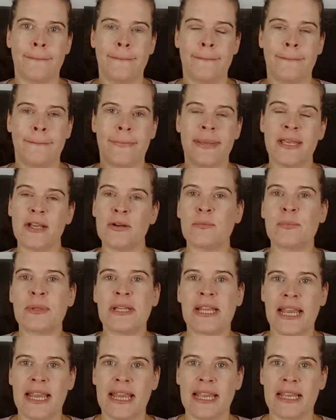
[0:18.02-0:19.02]
meal
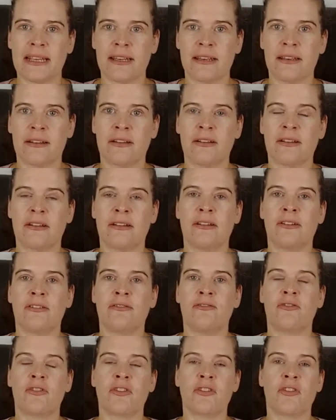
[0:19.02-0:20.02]
plan
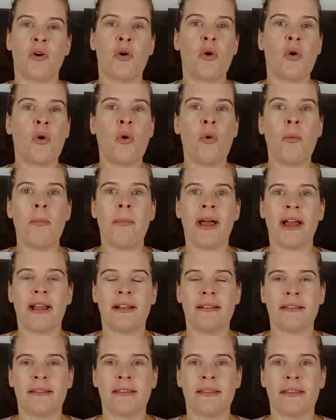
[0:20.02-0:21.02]
for the whole
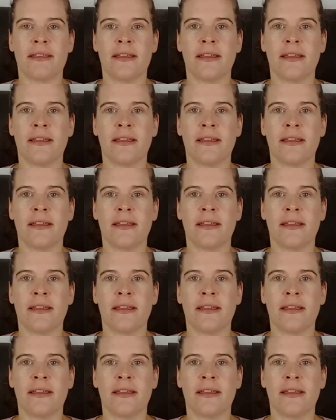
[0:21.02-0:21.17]
month,